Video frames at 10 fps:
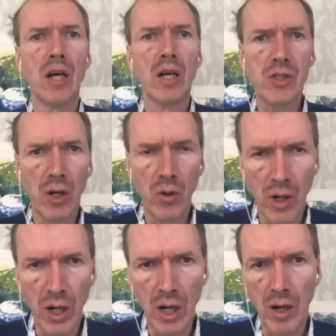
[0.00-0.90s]
So
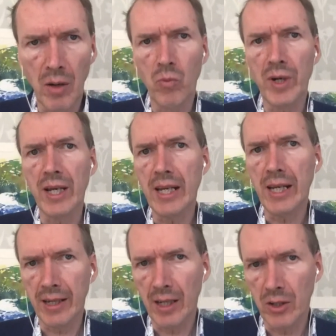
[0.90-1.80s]
we're
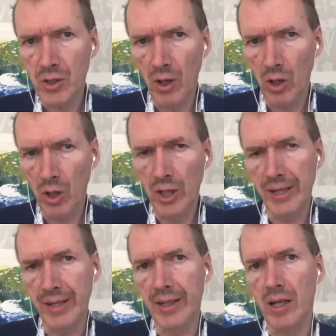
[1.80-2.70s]
eager now to
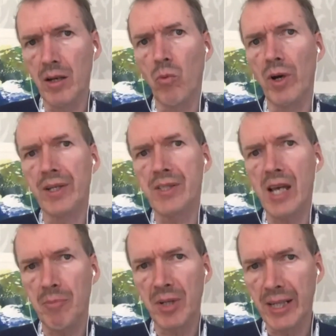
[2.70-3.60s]
learn what is
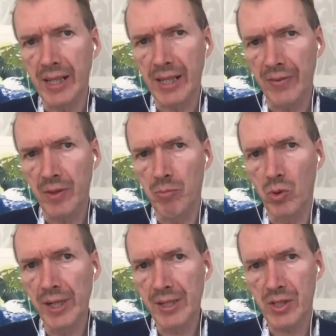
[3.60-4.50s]
happening at the
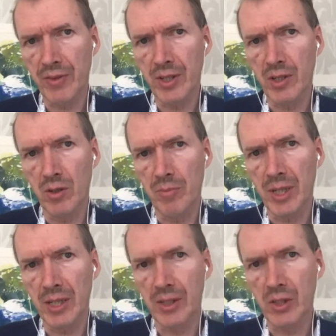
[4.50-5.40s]
borders of the
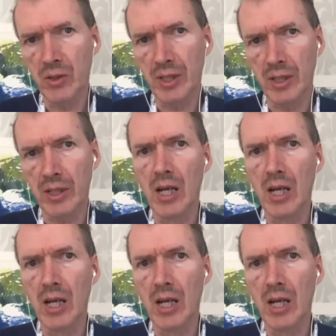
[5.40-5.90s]
European Union.